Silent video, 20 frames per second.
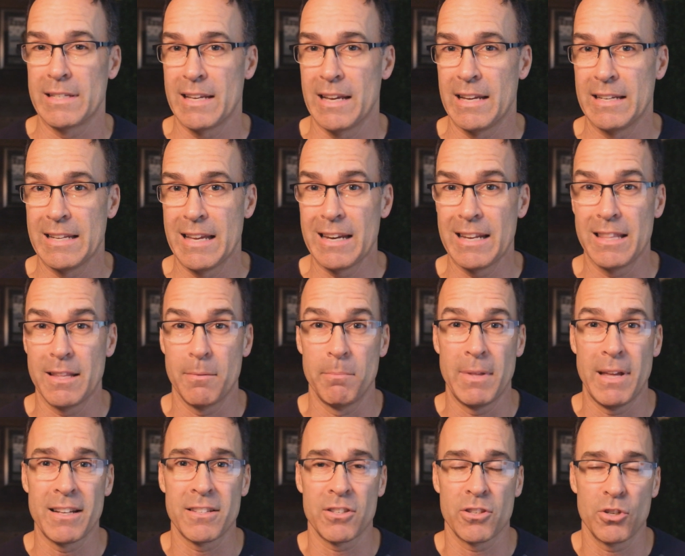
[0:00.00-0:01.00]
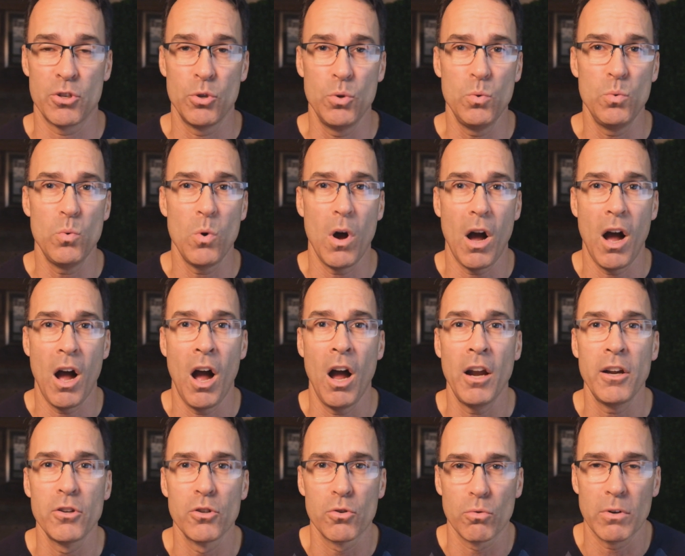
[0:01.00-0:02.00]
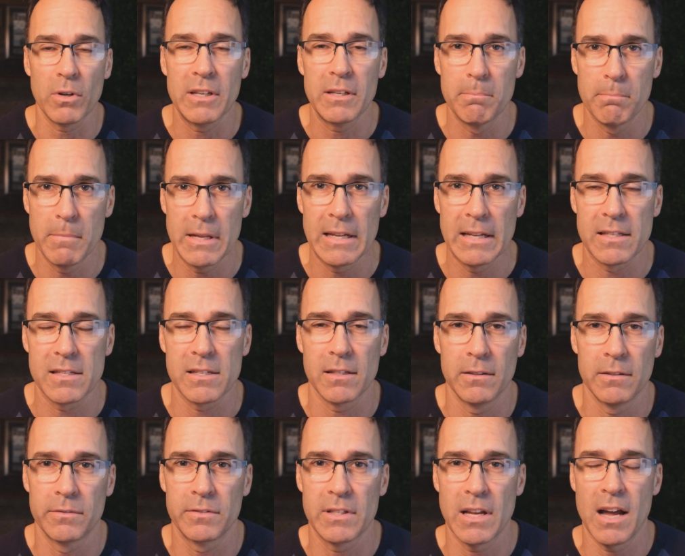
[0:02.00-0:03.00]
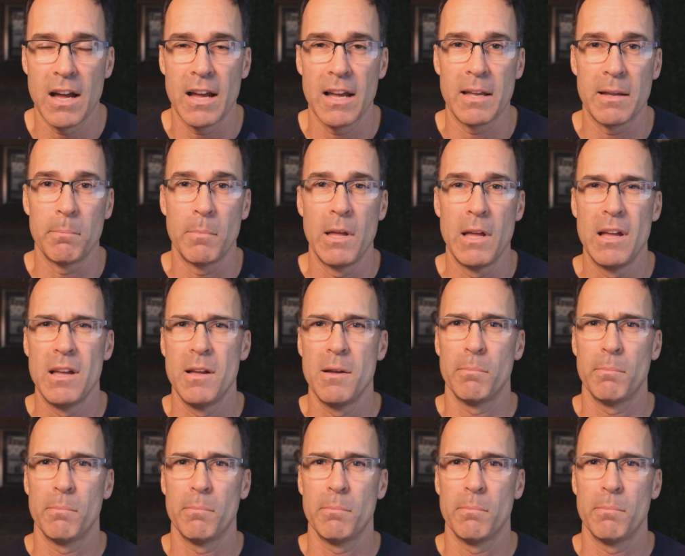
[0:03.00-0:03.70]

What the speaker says: say, 10 of them, that's 200 minutes of time